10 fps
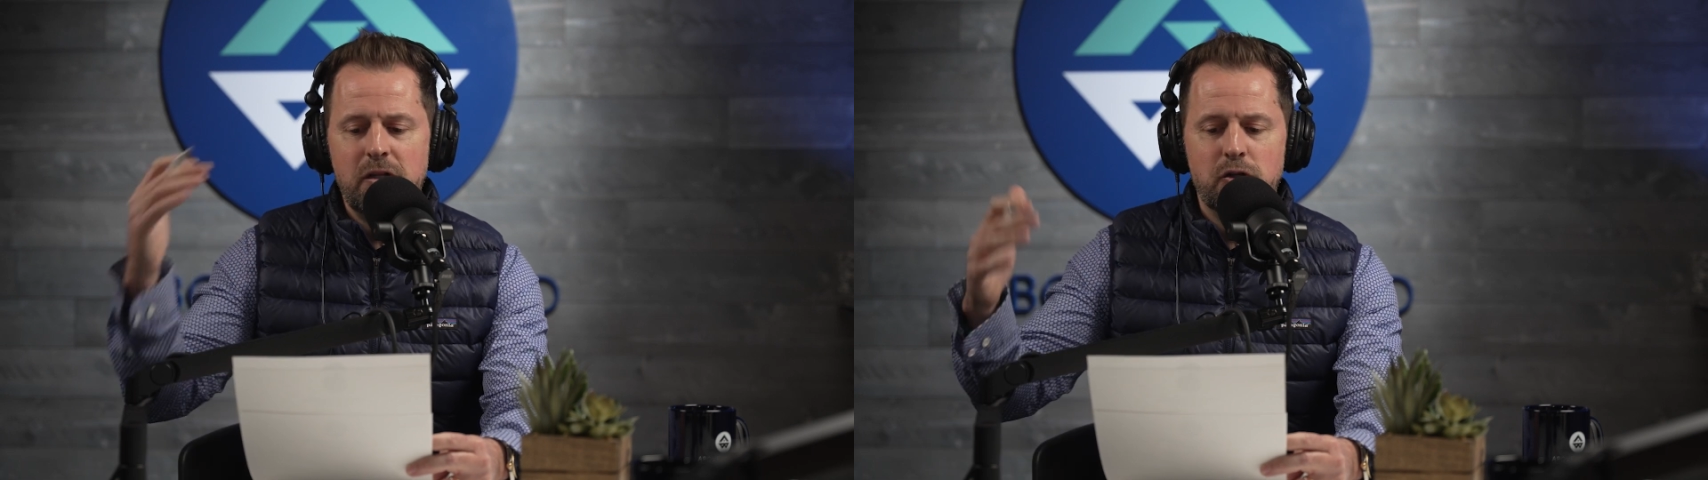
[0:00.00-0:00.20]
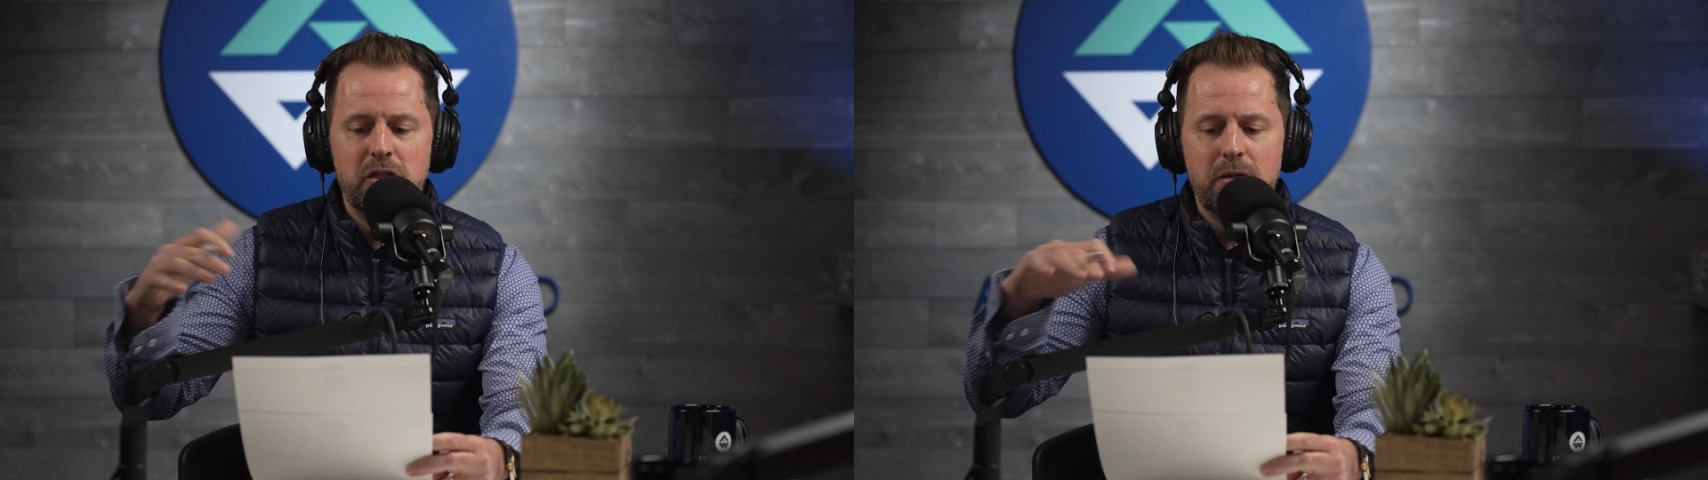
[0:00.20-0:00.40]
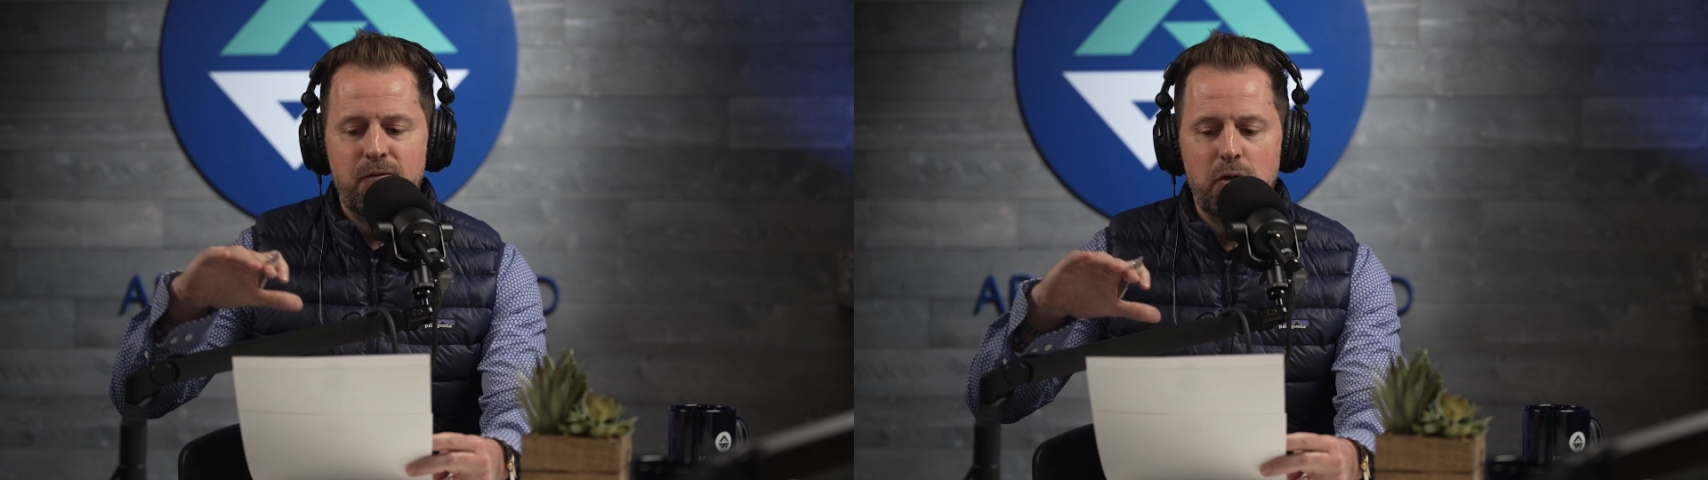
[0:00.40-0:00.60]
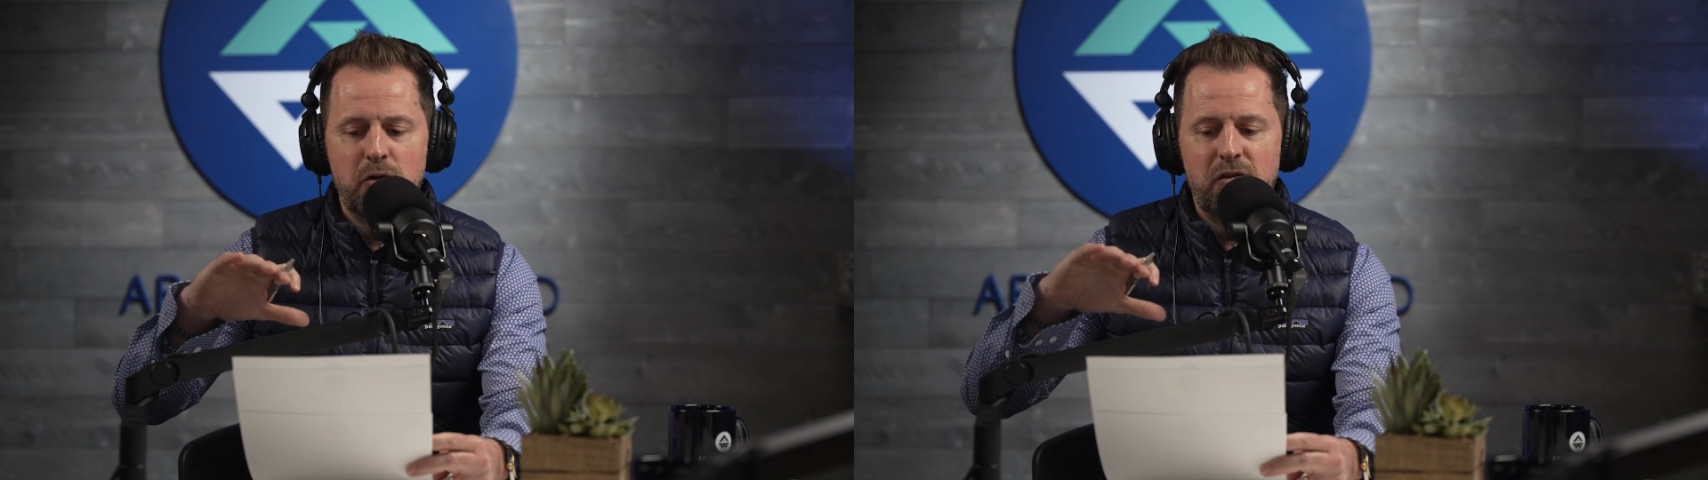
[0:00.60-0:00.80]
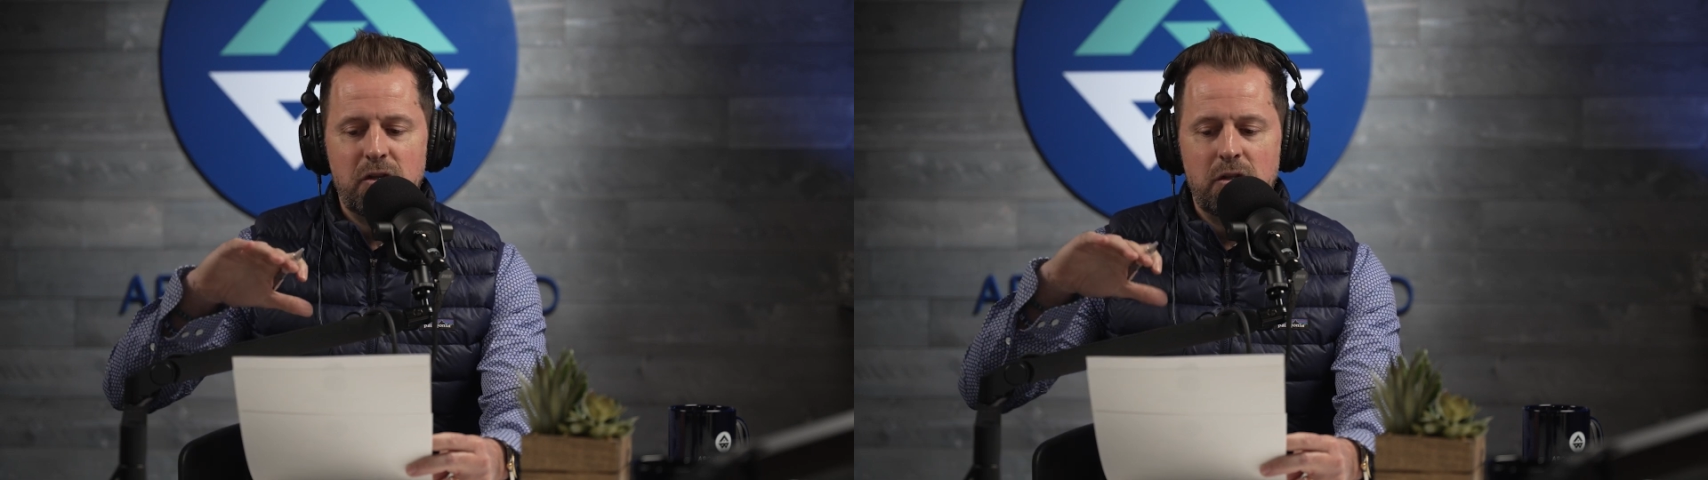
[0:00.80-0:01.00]
leadership,
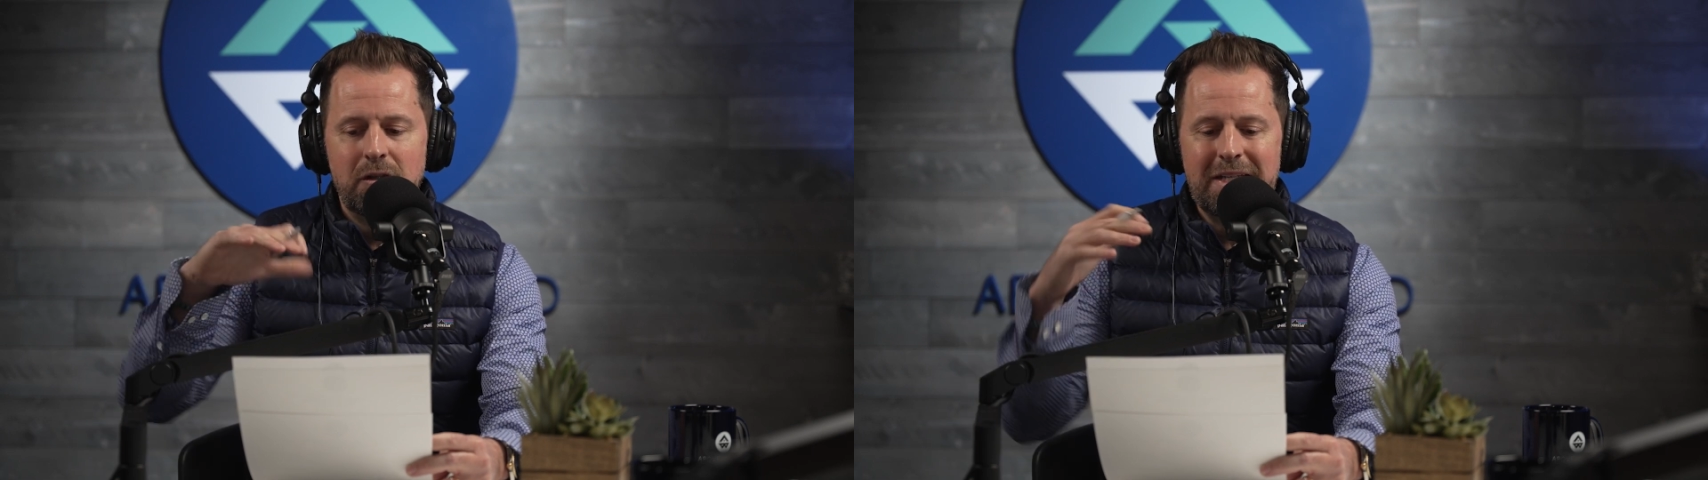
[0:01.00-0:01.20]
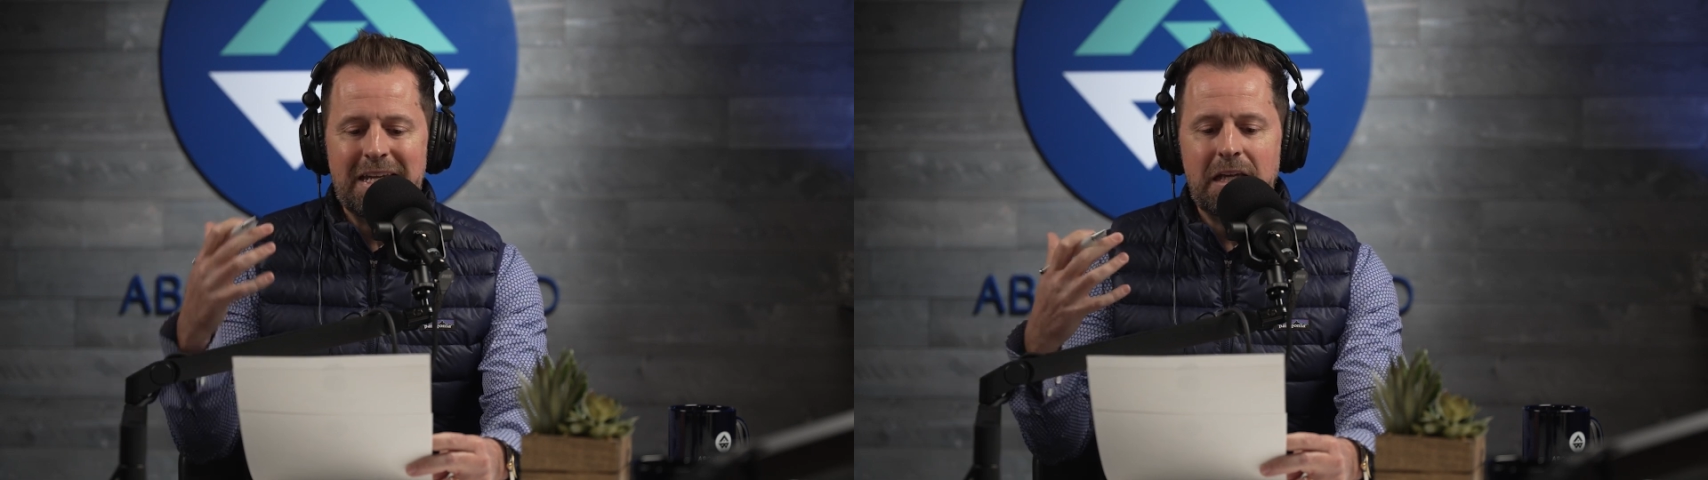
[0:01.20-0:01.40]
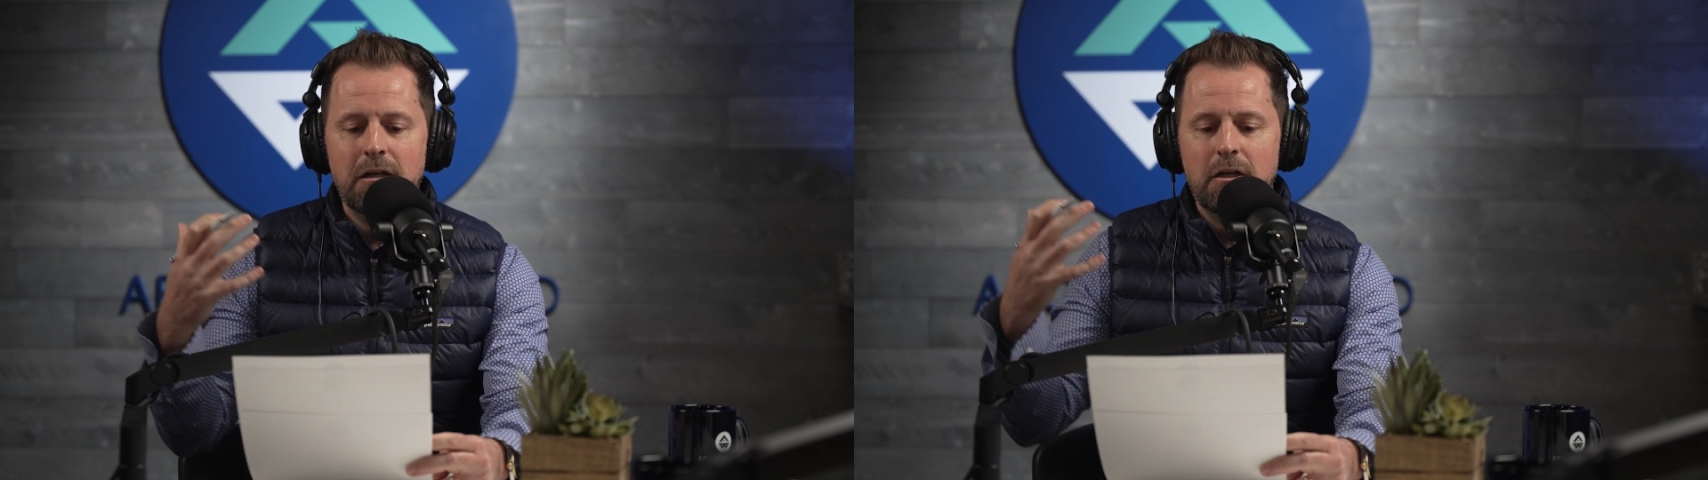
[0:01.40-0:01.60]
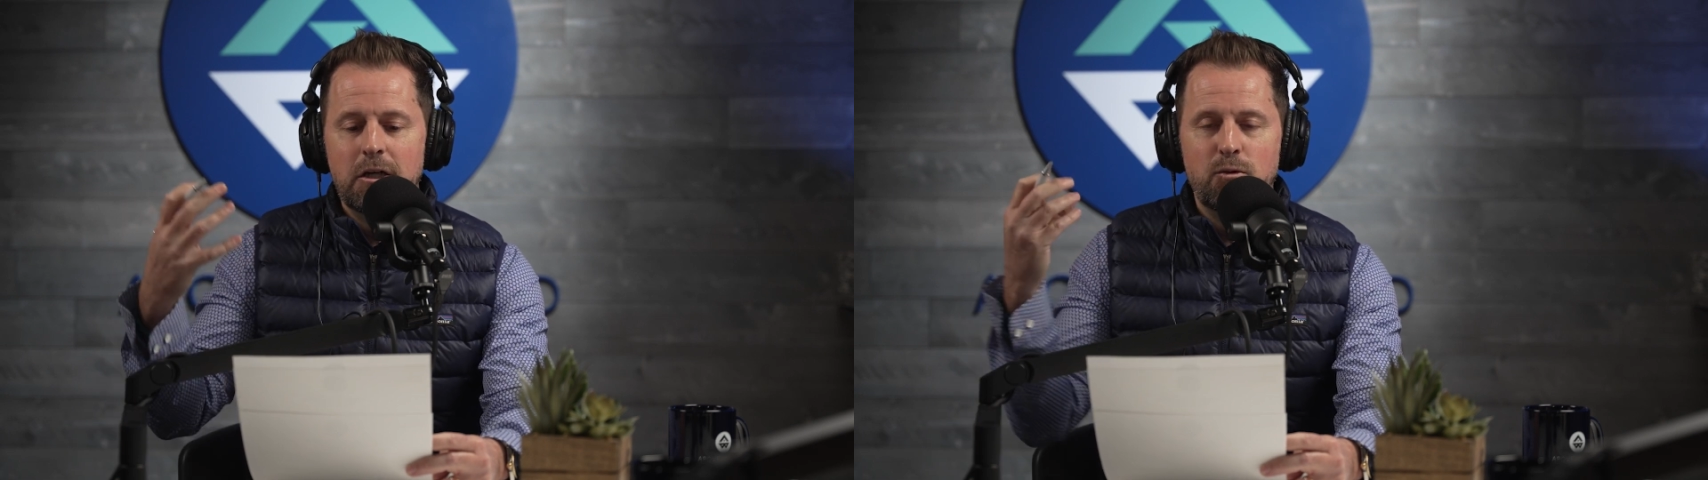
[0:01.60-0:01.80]
focusing on leading